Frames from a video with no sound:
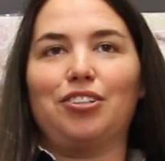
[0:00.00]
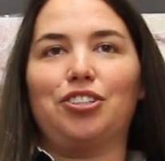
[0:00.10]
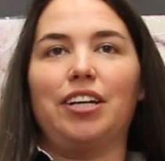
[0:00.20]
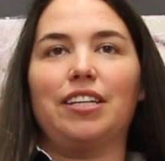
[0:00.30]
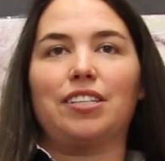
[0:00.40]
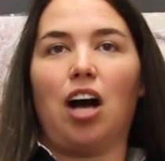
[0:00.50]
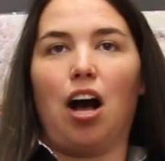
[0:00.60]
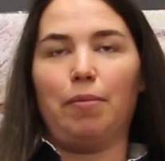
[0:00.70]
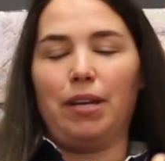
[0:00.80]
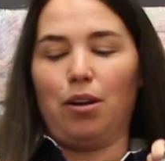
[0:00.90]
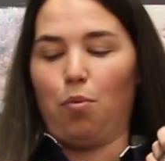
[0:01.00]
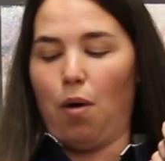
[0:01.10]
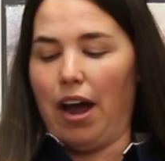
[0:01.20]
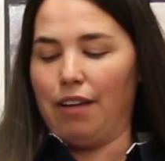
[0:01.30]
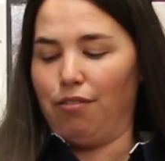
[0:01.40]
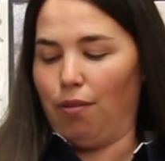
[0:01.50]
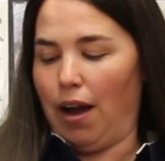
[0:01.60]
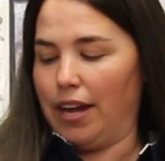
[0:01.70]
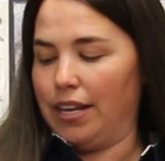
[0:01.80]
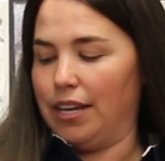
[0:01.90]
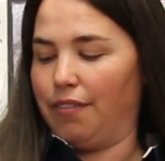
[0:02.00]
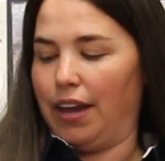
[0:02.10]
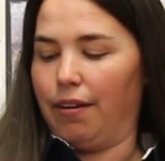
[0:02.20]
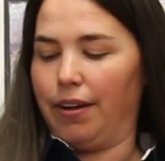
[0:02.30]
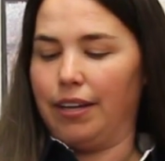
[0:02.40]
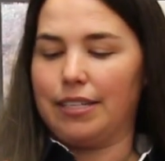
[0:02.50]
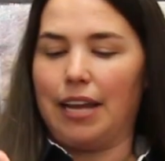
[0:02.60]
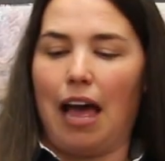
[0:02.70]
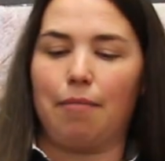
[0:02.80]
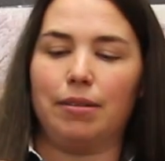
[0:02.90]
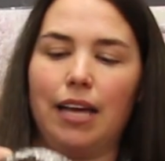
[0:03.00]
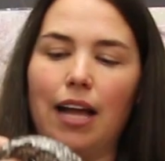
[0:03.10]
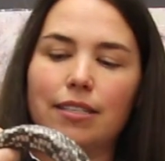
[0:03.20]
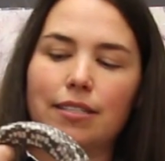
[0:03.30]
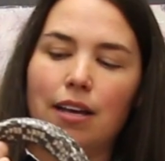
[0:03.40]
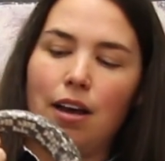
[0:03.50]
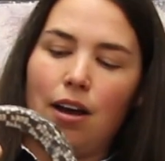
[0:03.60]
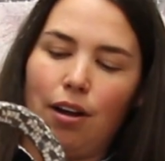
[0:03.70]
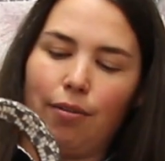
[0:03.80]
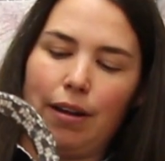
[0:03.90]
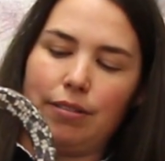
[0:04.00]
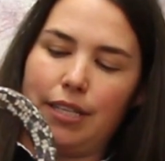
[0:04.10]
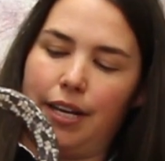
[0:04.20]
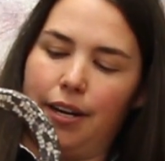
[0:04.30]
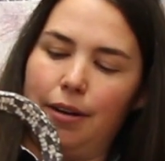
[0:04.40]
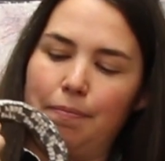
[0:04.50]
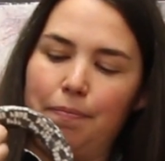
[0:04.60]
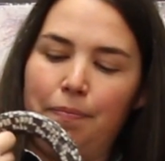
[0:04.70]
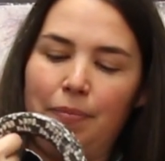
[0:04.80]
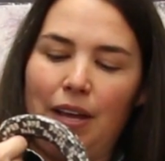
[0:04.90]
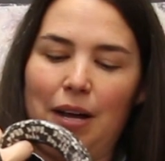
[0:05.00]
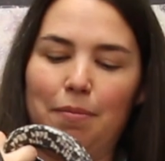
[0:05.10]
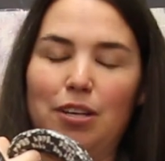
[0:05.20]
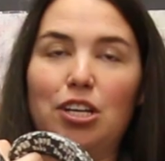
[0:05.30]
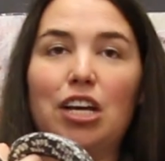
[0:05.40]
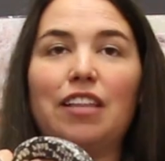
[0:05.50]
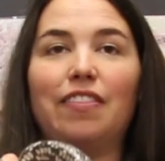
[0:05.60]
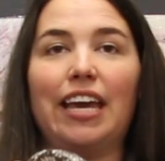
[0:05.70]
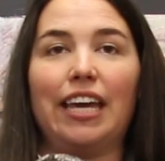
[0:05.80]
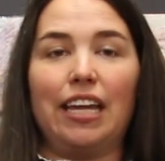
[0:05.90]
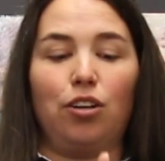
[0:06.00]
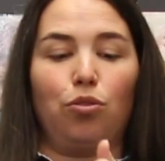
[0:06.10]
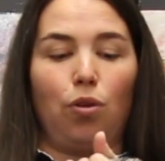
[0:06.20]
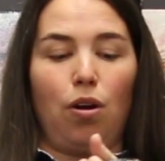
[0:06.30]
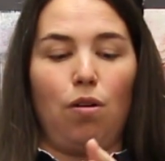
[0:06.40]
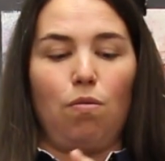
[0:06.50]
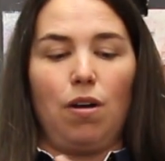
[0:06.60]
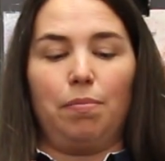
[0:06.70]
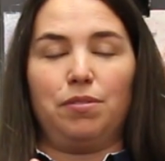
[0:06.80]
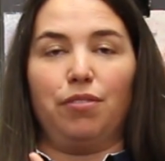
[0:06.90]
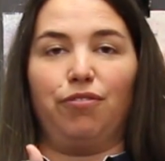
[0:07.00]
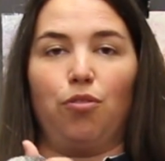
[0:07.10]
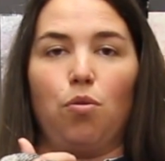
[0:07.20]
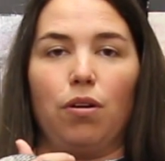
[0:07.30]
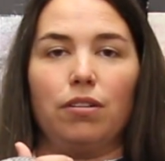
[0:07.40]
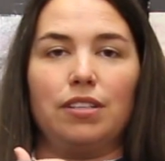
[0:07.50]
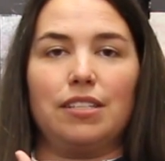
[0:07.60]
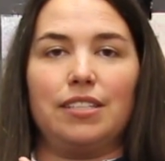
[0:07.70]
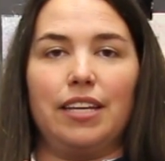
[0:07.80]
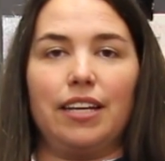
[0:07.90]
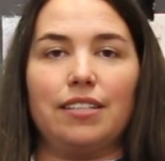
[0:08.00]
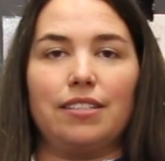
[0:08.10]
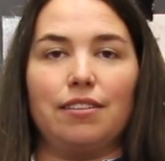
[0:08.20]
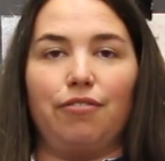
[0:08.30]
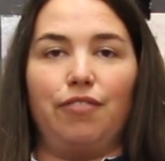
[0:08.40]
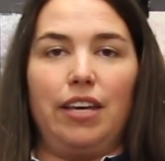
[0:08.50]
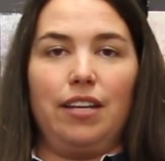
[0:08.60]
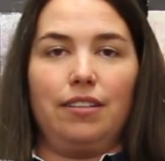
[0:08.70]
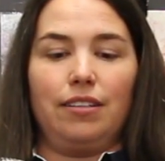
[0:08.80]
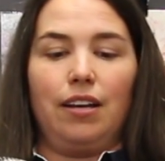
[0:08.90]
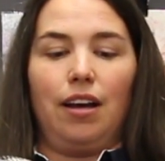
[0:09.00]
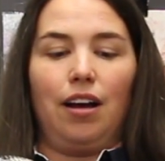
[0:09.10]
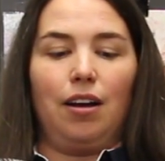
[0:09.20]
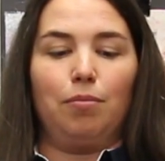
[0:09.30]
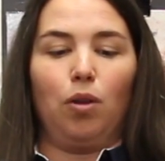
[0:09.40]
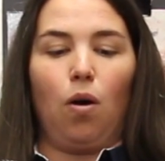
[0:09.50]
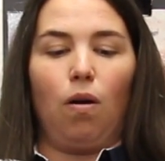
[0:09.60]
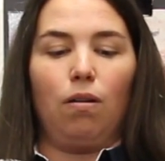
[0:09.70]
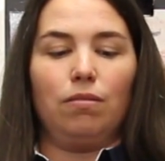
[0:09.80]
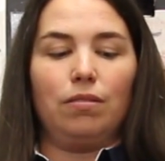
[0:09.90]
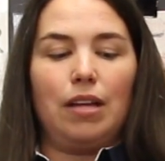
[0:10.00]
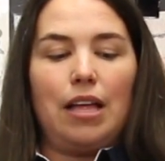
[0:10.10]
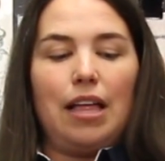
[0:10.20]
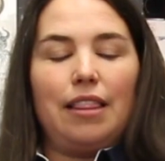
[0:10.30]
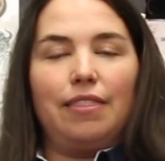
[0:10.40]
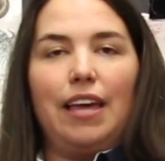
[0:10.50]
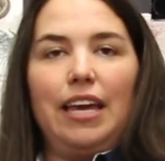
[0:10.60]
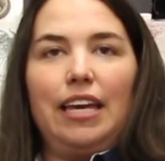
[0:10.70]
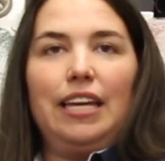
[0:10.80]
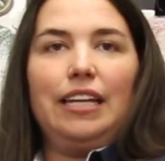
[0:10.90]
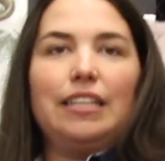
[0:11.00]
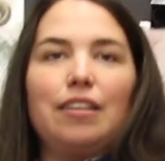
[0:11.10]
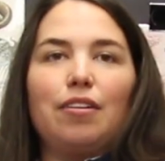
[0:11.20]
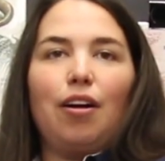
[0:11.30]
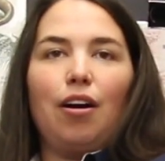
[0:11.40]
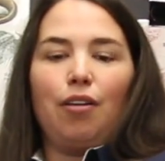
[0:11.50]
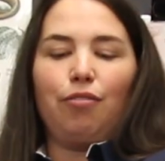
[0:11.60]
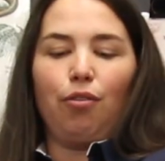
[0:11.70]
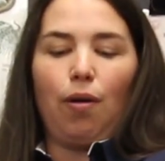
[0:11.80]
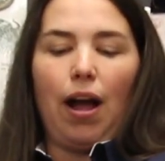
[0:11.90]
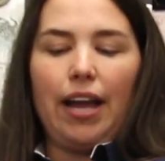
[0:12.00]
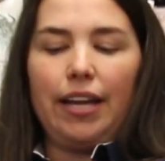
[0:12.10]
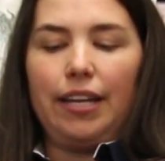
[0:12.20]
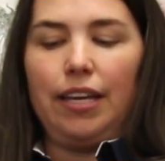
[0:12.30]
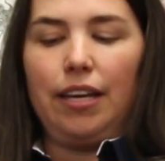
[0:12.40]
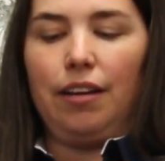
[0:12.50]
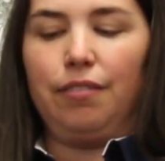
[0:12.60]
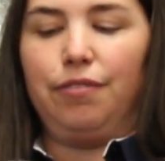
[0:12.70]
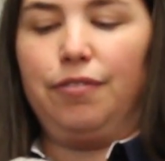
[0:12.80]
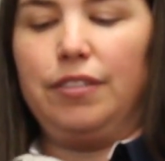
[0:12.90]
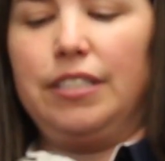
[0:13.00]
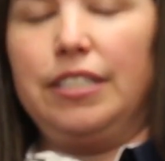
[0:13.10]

she is common in a wide variety of areas and habitats around here. Um, they can grow up to four to six feet um, long. They eat a variety of